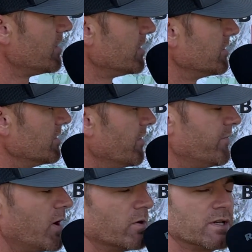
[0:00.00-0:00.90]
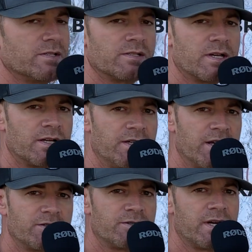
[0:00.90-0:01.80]
the focus
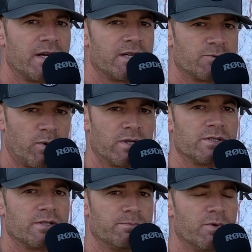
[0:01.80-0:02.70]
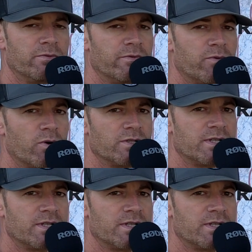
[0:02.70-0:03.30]
yesterday as well as moving forward